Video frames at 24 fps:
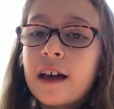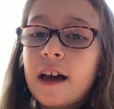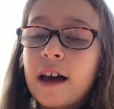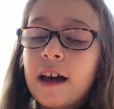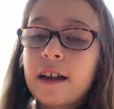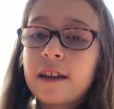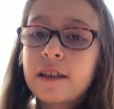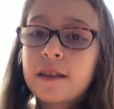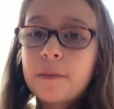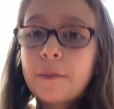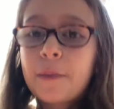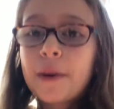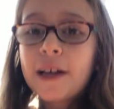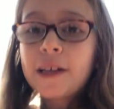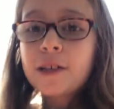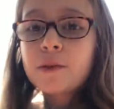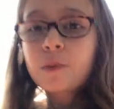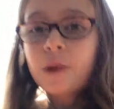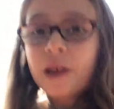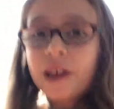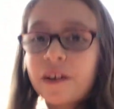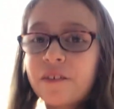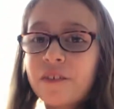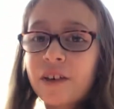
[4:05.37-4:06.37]
that the
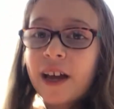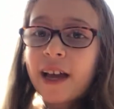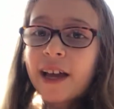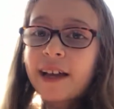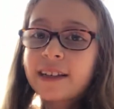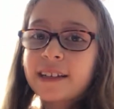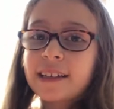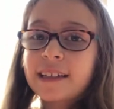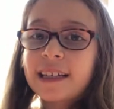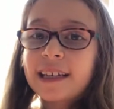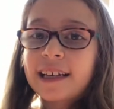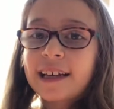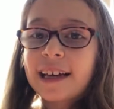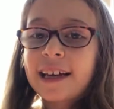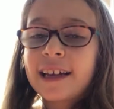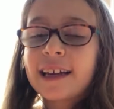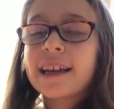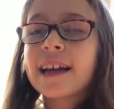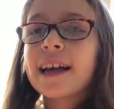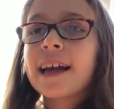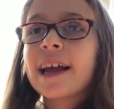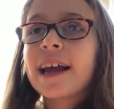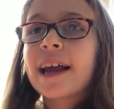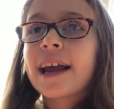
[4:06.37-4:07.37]
best way of handling it